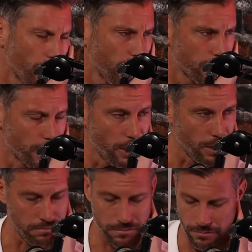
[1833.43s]
I said,
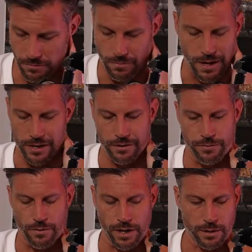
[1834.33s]
"Oh,
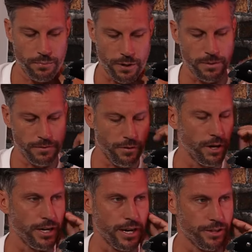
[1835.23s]
wonderful. I can probably
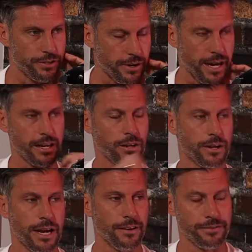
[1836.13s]
find another trainer to
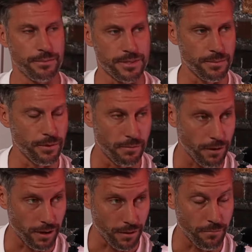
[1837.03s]
look after him." I said, "But I'm
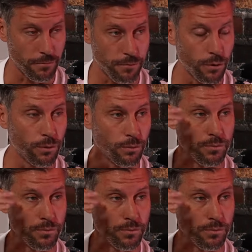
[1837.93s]
I, I'm full."